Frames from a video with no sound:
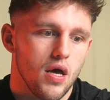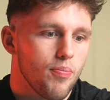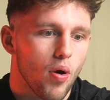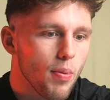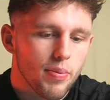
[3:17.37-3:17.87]

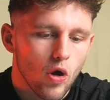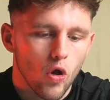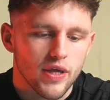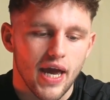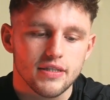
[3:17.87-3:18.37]
probably all
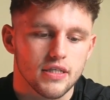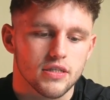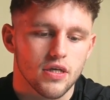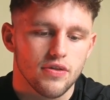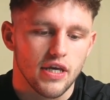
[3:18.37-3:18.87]
the
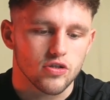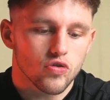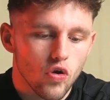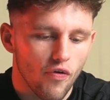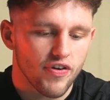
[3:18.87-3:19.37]
cases, there's
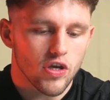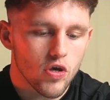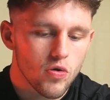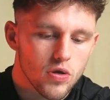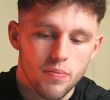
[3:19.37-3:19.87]
nothing
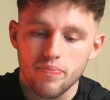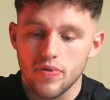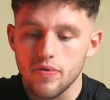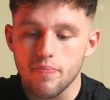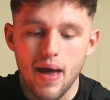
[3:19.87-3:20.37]
you
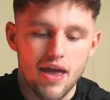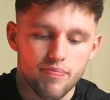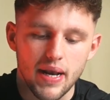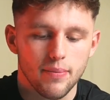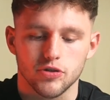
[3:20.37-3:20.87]
may have
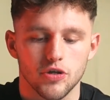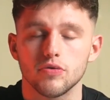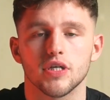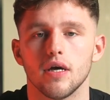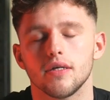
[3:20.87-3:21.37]
been able to do
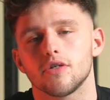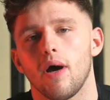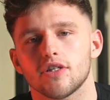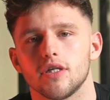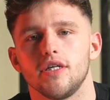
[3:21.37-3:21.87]
to
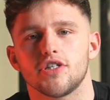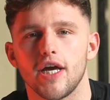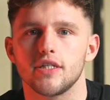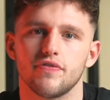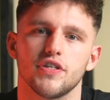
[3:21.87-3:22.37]
actually
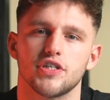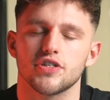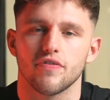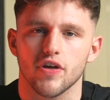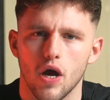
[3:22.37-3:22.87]
change the
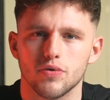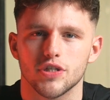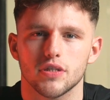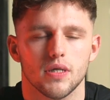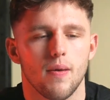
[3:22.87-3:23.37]
decision of the
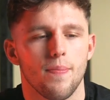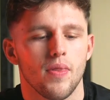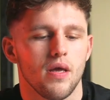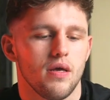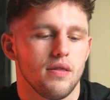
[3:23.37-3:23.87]
coaches.
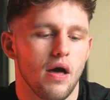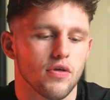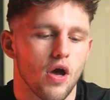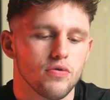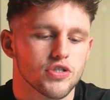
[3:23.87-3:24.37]
Now, the
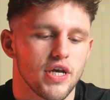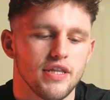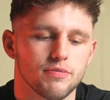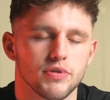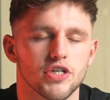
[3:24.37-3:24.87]
coach in
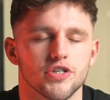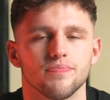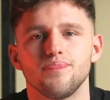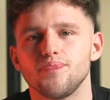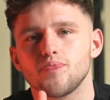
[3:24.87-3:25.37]
this
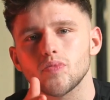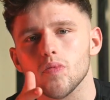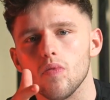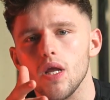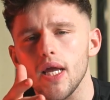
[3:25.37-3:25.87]
position
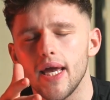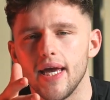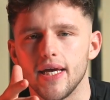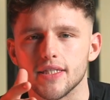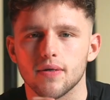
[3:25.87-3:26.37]

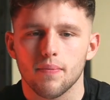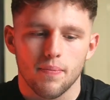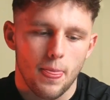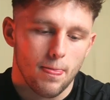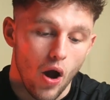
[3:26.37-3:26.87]
is
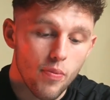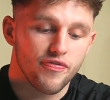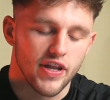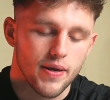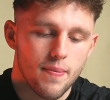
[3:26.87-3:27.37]

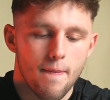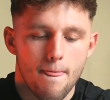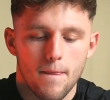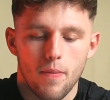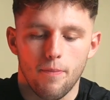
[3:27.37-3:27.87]
hopefully
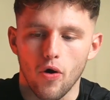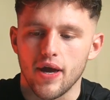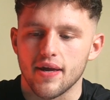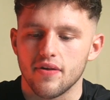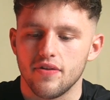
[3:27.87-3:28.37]

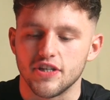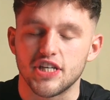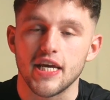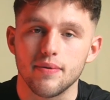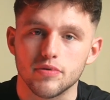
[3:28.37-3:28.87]
putting the
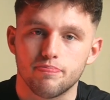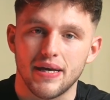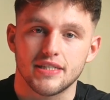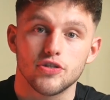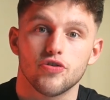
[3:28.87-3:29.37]
team's
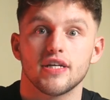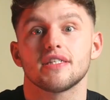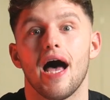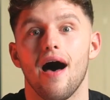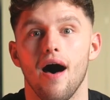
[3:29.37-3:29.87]
best interests
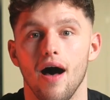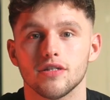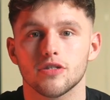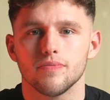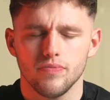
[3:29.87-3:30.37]
at
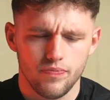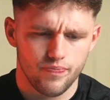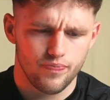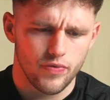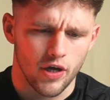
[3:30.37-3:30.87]
heart.
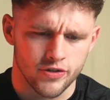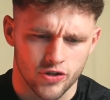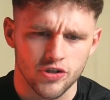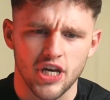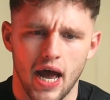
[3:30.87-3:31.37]
And
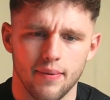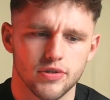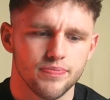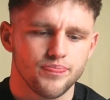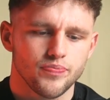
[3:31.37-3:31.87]
sometimes